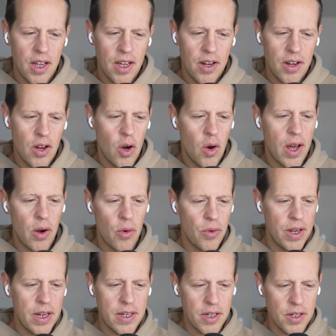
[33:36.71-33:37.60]
no, I
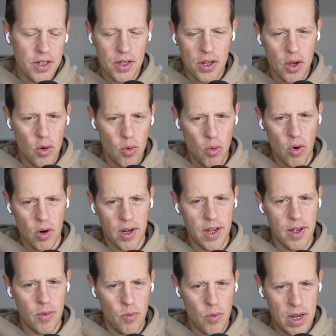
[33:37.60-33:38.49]
don't need to just go work
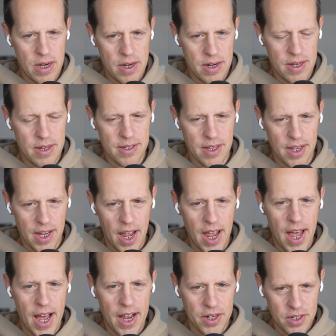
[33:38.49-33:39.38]
at Wendy's. Like I
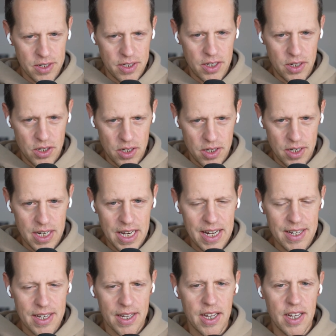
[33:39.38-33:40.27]
actually
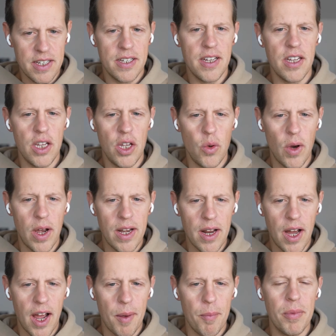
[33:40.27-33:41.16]
need to continue.
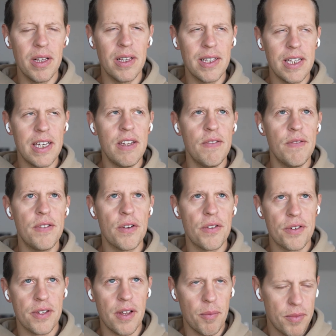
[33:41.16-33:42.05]
I believe
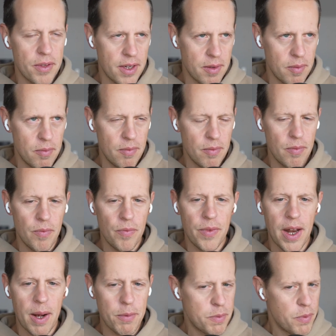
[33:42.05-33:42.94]
there's something
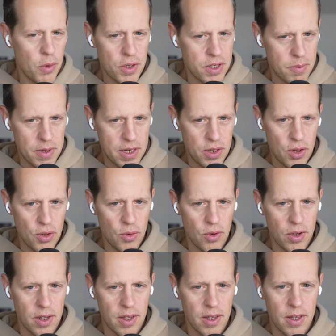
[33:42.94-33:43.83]
that I'm supposed to be
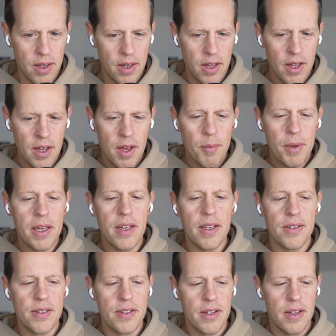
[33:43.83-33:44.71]
doing,
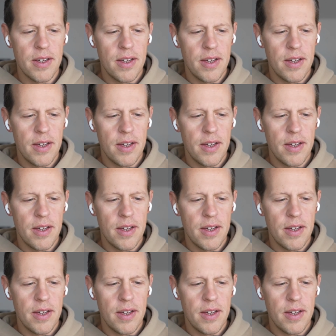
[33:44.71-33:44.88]
because